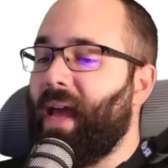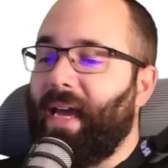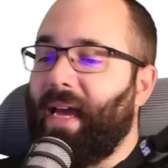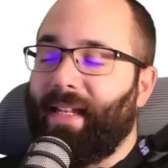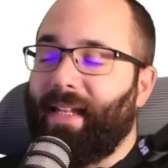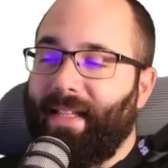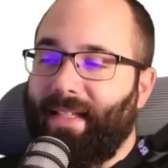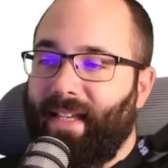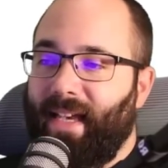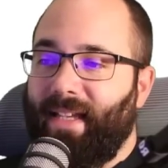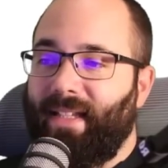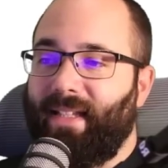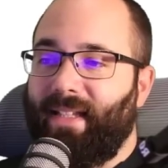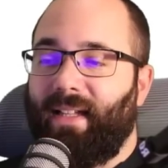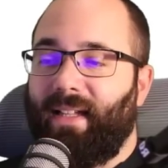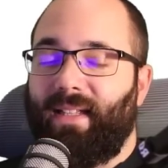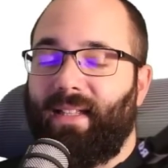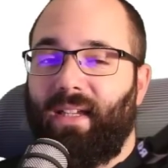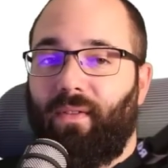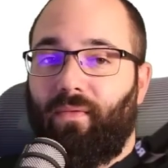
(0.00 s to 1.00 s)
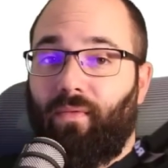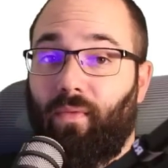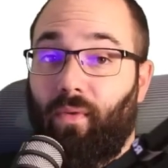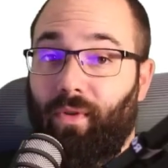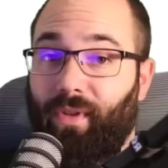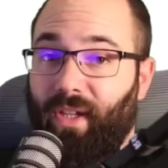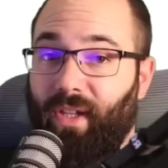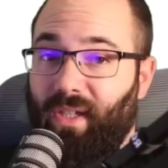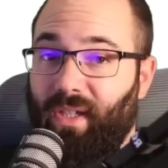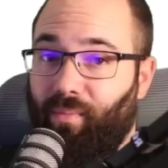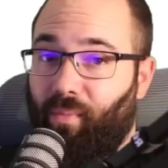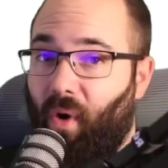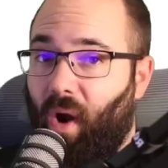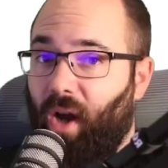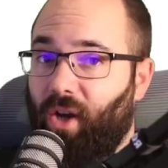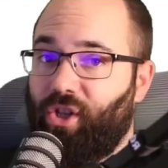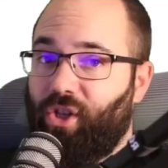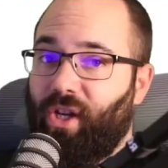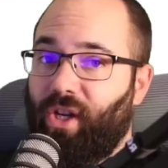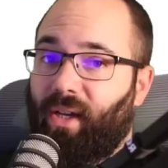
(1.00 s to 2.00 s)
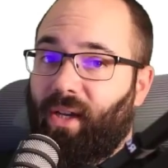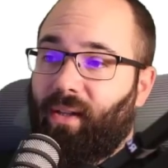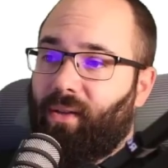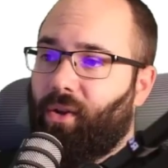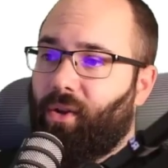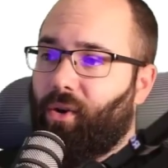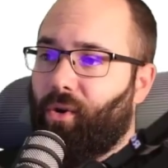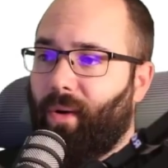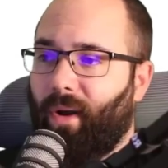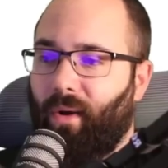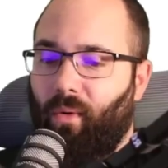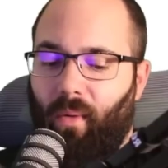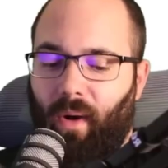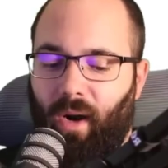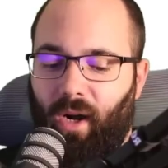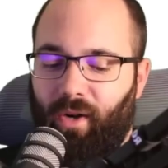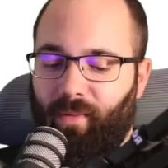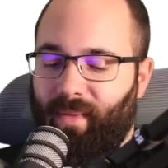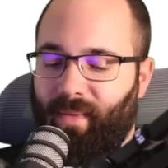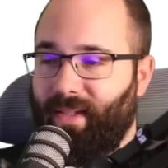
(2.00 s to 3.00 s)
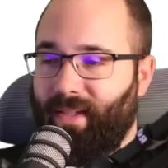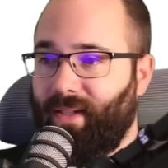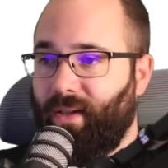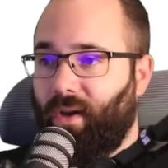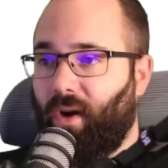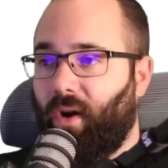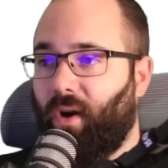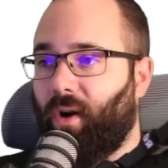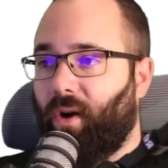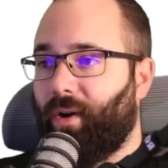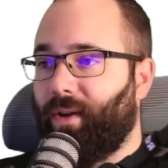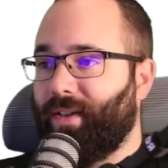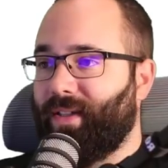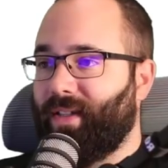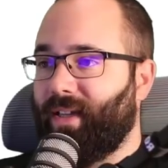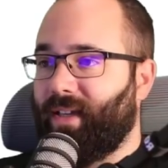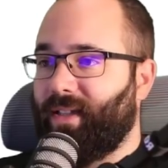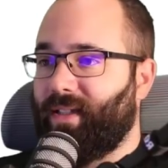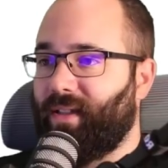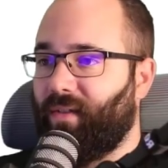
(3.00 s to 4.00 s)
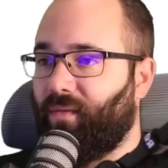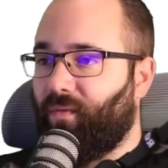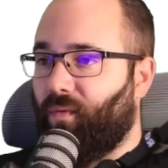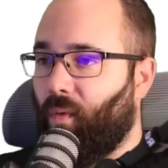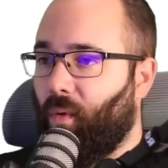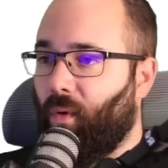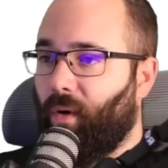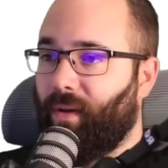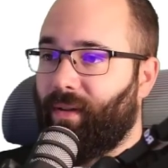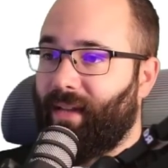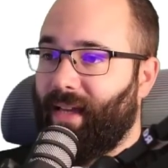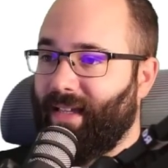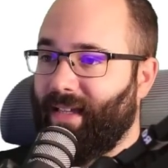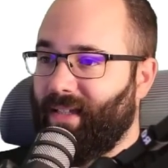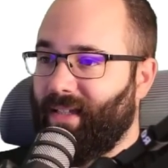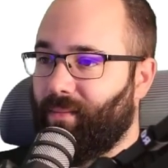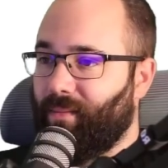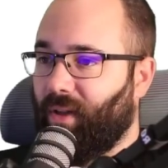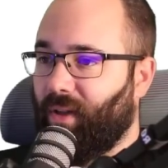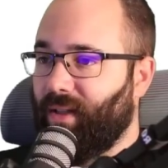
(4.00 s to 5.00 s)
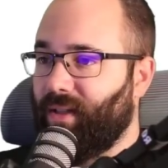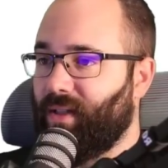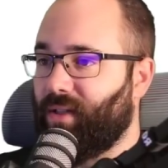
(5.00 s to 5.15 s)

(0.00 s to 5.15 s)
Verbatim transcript: In this case, let's say for this project, the requirements are sixty-four decibels.